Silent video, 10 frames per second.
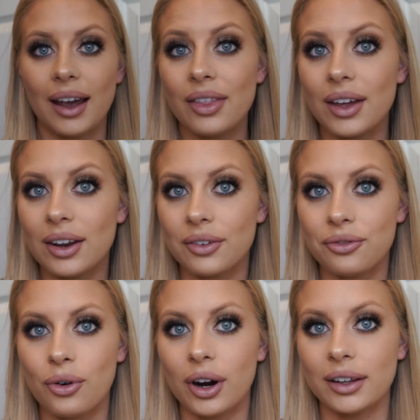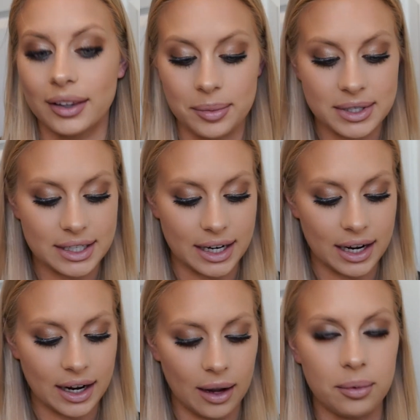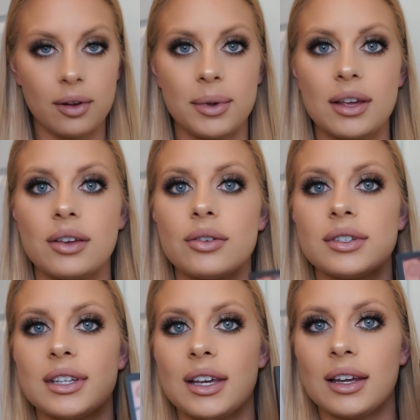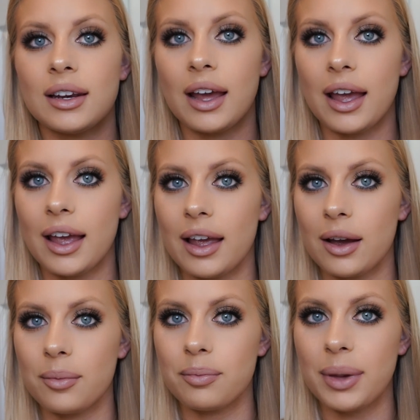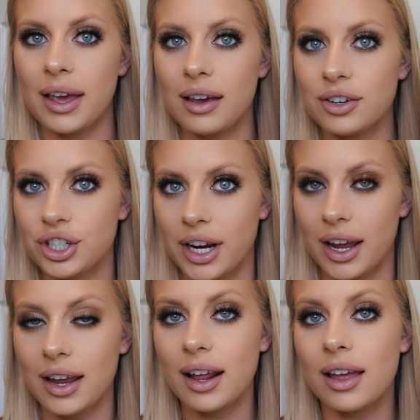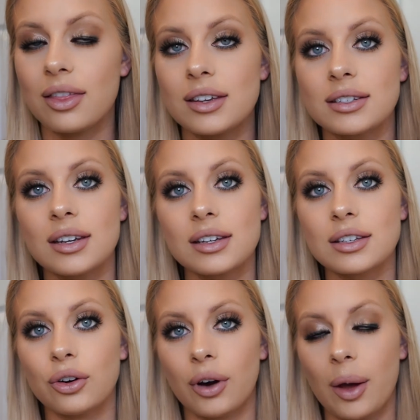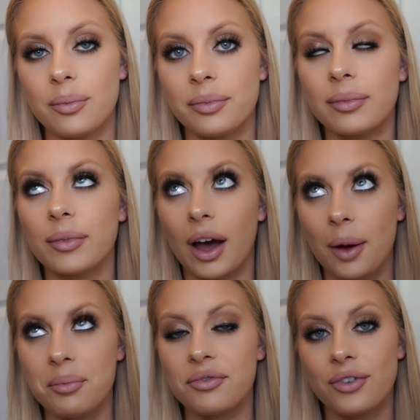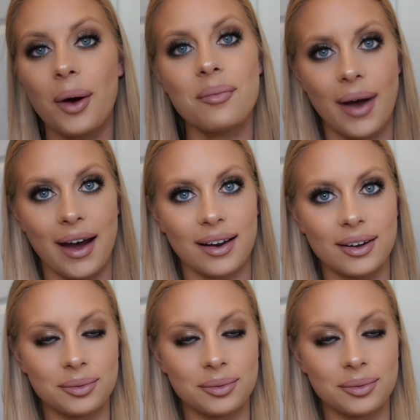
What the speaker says: And then for lipstick, I'm going to be using a pink shade, and this is Creme Cup from MAC.